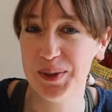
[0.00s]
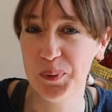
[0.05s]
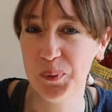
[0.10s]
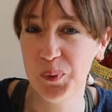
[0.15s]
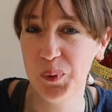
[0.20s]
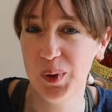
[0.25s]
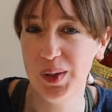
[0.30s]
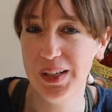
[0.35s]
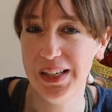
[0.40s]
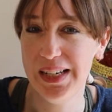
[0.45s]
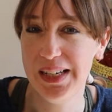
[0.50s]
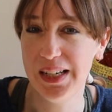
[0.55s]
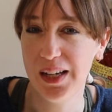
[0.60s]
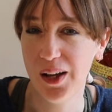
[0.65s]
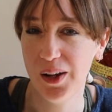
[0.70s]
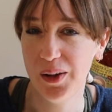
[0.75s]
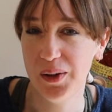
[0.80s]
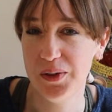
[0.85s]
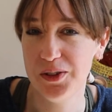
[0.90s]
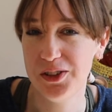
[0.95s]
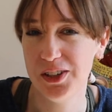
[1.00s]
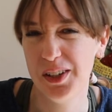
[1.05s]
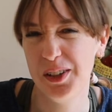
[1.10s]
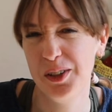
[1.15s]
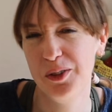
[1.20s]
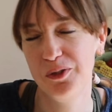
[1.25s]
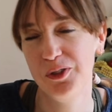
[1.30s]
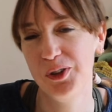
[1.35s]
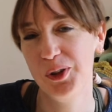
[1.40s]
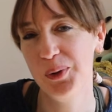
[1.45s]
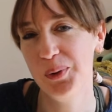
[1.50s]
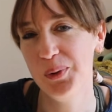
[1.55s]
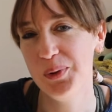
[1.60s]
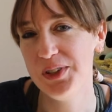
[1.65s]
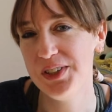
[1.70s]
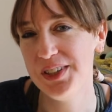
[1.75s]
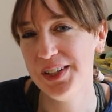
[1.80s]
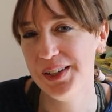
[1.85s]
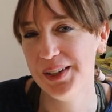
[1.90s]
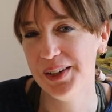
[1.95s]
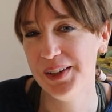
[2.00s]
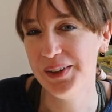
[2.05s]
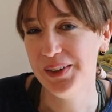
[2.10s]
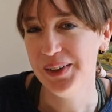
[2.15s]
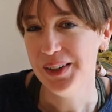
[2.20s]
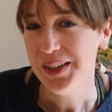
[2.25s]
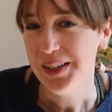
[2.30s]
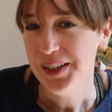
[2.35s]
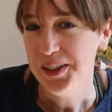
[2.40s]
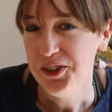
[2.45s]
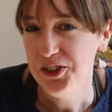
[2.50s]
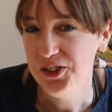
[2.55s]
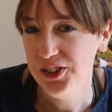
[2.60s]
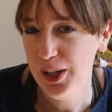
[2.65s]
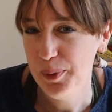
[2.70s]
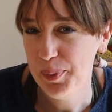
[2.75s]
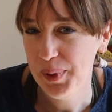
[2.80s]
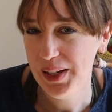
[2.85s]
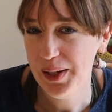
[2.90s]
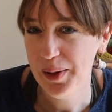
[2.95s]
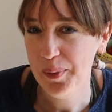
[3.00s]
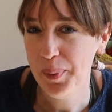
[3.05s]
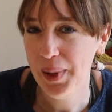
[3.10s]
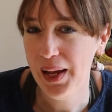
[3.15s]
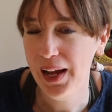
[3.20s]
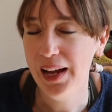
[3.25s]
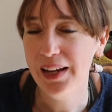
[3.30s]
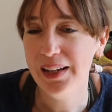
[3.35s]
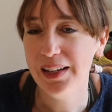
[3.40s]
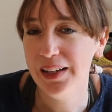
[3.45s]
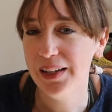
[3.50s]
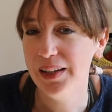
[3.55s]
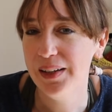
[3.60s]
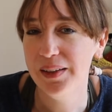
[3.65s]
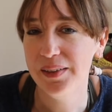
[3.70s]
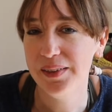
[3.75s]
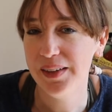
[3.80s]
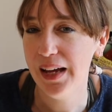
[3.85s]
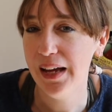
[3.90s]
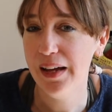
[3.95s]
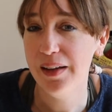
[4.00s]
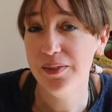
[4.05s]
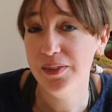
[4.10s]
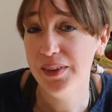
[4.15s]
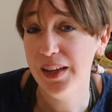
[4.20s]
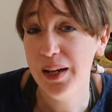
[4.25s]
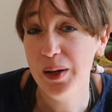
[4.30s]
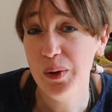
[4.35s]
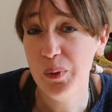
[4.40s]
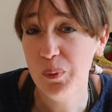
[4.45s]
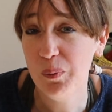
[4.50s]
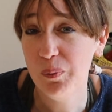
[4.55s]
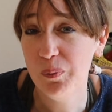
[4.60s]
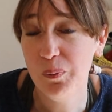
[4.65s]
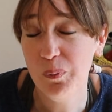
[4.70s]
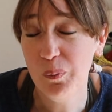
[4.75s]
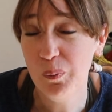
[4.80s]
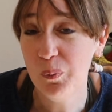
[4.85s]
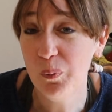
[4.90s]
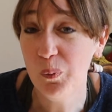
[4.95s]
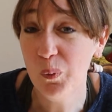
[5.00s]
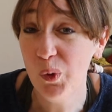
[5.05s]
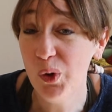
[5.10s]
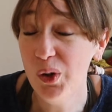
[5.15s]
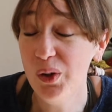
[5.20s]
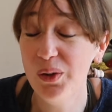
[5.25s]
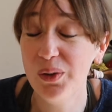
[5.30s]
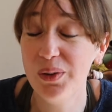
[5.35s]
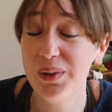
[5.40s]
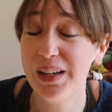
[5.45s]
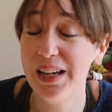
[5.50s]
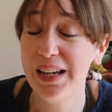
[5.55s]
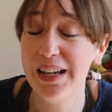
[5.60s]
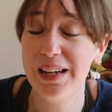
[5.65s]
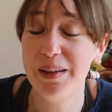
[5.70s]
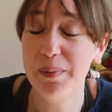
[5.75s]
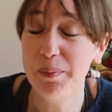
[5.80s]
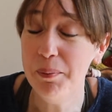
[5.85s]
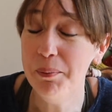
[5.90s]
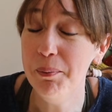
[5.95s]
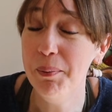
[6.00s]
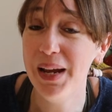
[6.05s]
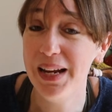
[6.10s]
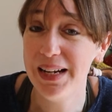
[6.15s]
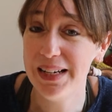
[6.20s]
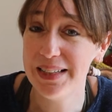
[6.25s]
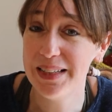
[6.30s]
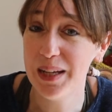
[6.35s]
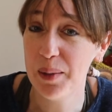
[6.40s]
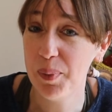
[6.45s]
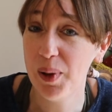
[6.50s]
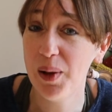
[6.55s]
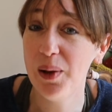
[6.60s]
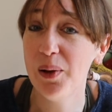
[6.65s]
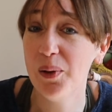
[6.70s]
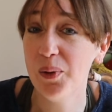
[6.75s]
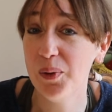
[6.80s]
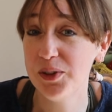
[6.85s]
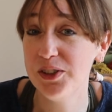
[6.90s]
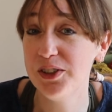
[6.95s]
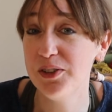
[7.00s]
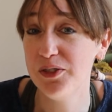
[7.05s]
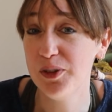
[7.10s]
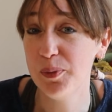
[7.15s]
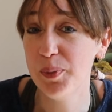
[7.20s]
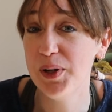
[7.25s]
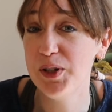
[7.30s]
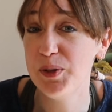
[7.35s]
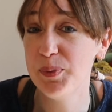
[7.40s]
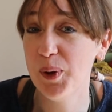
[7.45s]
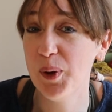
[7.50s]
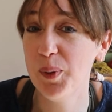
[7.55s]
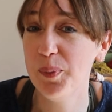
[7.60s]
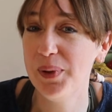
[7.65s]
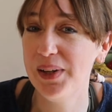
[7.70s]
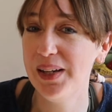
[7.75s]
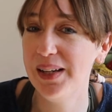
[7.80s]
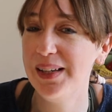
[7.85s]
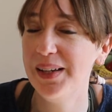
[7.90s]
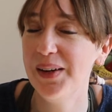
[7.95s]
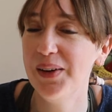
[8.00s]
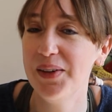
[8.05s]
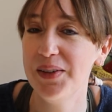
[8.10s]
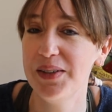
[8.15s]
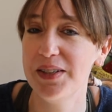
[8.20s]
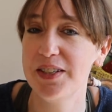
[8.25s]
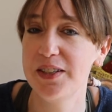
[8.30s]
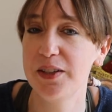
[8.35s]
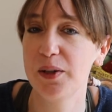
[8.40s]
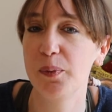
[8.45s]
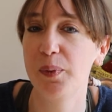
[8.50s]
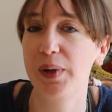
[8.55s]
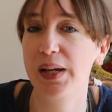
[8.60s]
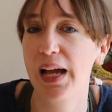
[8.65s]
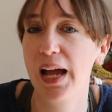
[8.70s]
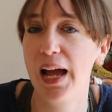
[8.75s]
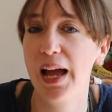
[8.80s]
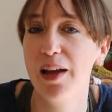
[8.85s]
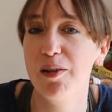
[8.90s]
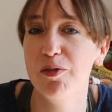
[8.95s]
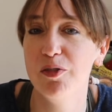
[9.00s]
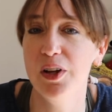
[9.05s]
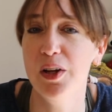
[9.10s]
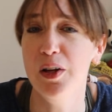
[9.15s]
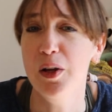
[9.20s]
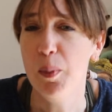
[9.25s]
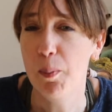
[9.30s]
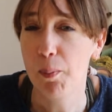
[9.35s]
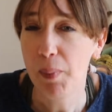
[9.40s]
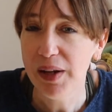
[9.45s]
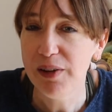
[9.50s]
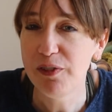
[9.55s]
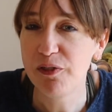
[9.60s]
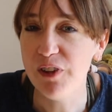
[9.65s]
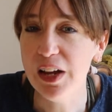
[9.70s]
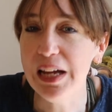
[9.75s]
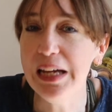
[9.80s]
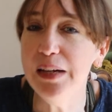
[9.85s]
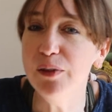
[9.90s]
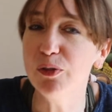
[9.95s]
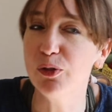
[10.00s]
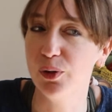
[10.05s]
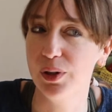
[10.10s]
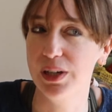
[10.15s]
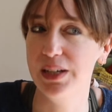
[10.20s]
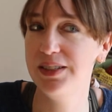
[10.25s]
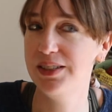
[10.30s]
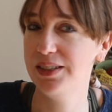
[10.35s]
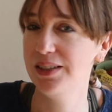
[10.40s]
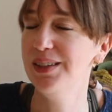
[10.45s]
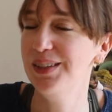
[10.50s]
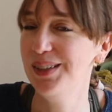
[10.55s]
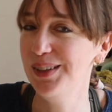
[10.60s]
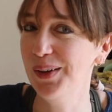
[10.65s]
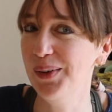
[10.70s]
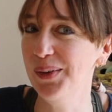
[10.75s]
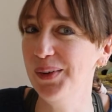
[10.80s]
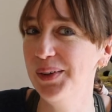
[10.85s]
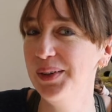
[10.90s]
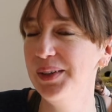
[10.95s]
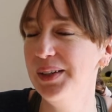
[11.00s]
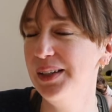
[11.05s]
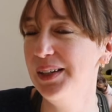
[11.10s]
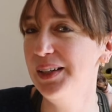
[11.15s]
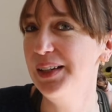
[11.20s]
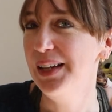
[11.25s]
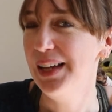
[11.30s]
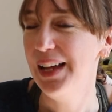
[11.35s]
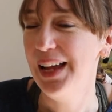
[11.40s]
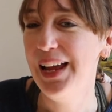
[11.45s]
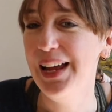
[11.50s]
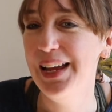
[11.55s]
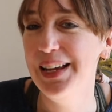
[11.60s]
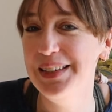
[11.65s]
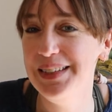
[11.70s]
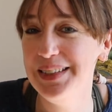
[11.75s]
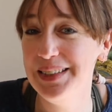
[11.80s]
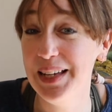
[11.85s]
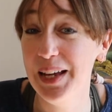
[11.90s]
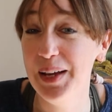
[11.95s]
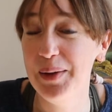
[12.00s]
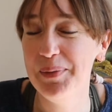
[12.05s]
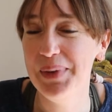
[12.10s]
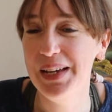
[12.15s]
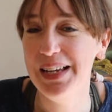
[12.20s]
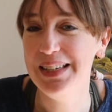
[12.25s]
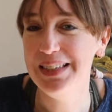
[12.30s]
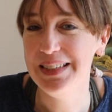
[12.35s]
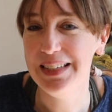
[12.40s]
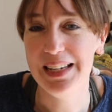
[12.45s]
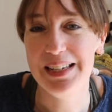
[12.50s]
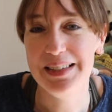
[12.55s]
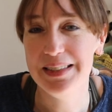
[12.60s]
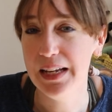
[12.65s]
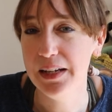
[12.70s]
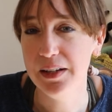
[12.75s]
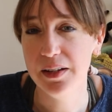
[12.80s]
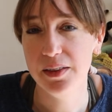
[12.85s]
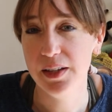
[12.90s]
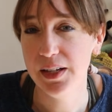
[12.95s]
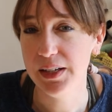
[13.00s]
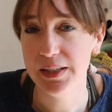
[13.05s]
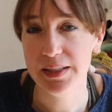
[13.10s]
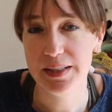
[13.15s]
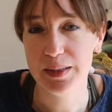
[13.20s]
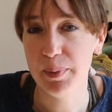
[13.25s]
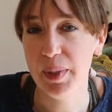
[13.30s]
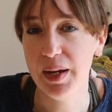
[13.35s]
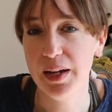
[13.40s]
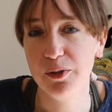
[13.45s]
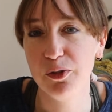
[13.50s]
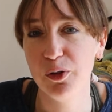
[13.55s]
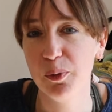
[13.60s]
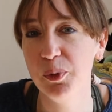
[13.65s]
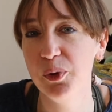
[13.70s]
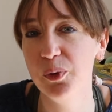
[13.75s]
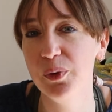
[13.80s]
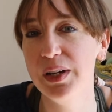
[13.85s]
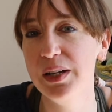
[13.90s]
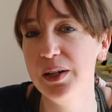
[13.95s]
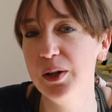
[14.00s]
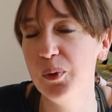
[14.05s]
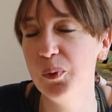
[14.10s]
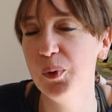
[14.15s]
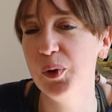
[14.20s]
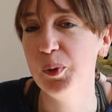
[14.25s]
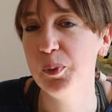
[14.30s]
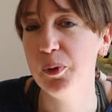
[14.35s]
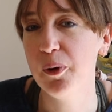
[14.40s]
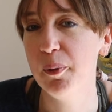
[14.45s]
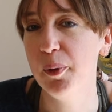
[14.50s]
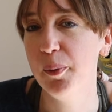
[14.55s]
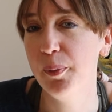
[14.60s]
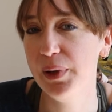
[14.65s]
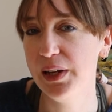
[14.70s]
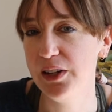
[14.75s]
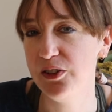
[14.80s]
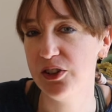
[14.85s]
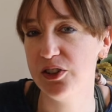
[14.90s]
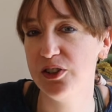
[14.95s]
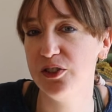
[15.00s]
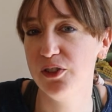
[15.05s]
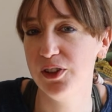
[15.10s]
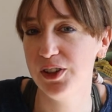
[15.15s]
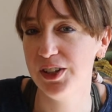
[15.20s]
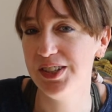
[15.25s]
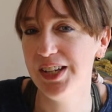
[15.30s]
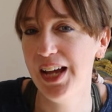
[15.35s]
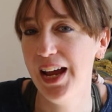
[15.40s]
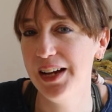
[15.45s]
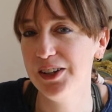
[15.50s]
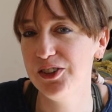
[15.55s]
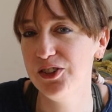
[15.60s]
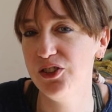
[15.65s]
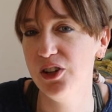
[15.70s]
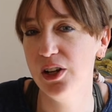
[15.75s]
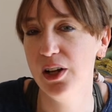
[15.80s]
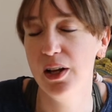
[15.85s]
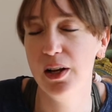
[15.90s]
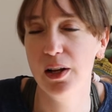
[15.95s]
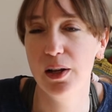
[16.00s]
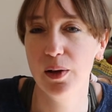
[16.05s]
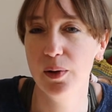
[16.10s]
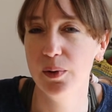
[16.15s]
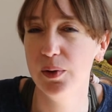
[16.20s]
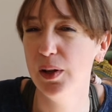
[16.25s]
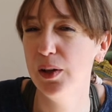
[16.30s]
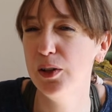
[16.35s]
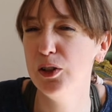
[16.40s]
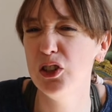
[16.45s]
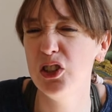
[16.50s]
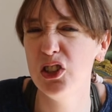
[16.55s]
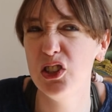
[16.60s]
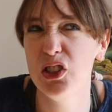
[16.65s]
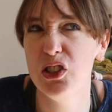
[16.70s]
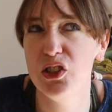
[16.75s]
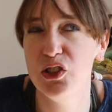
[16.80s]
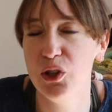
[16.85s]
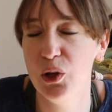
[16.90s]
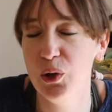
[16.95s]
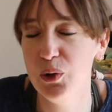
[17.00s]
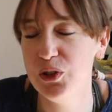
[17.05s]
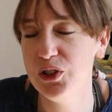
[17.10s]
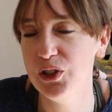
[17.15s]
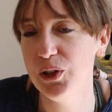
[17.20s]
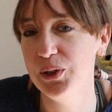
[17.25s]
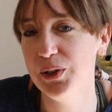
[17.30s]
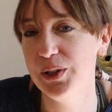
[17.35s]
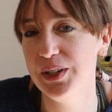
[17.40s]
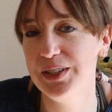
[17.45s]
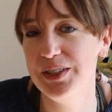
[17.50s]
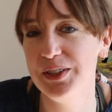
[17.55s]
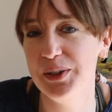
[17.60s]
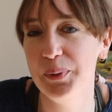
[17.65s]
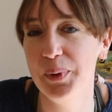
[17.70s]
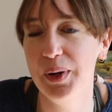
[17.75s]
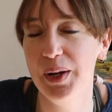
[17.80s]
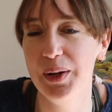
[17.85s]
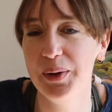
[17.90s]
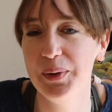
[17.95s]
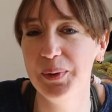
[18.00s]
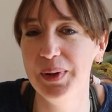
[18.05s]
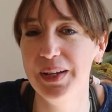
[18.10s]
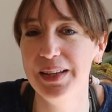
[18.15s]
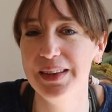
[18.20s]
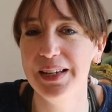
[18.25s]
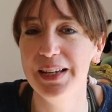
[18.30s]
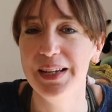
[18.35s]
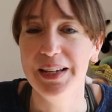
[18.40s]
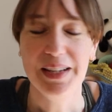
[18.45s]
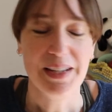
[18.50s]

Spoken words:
woolly coat. And of course, you know, sheep and alpaca, their wool makes up a lot of the most popular yarns that we have. My favourite yarn is anything that's made from merino wool, probably just for the texture alone. So nice to work with.